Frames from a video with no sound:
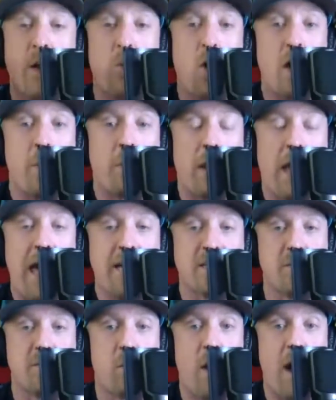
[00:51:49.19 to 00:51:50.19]
I mean, I want a
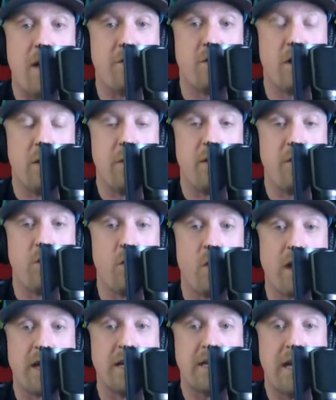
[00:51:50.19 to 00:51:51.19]
plasma rifle. I mean,
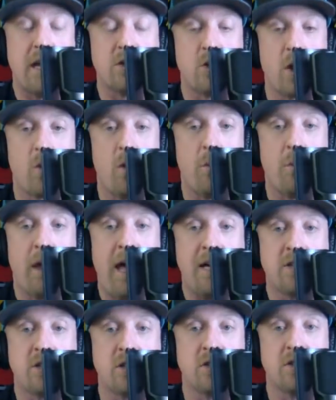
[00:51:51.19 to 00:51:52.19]
if we really get down to it, I want
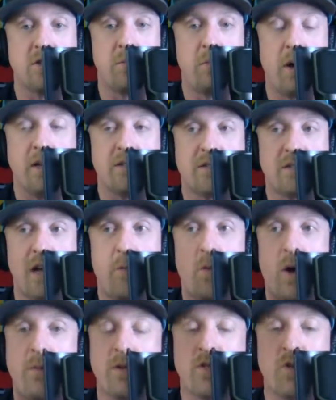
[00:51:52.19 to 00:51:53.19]
blasters, but
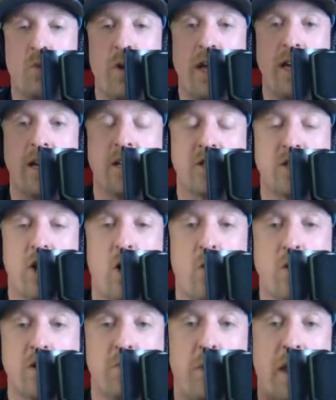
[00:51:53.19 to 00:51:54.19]
somewhere between a
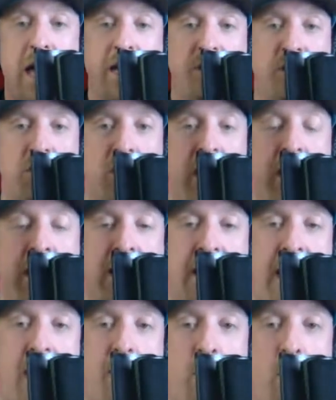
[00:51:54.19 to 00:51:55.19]
Star Wars blaster
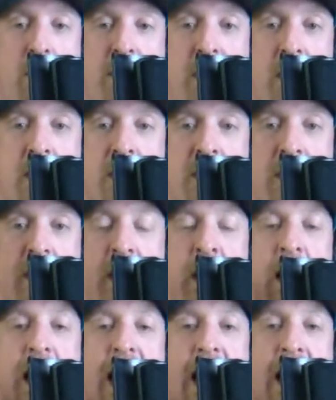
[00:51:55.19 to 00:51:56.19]
and a Cowboy
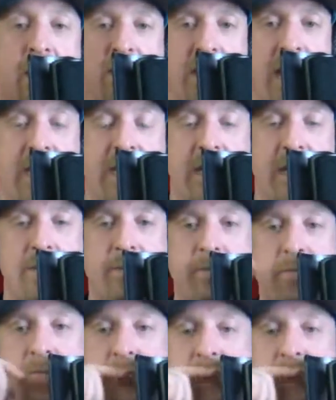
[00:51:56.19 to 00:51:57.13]
gun, I'll take it.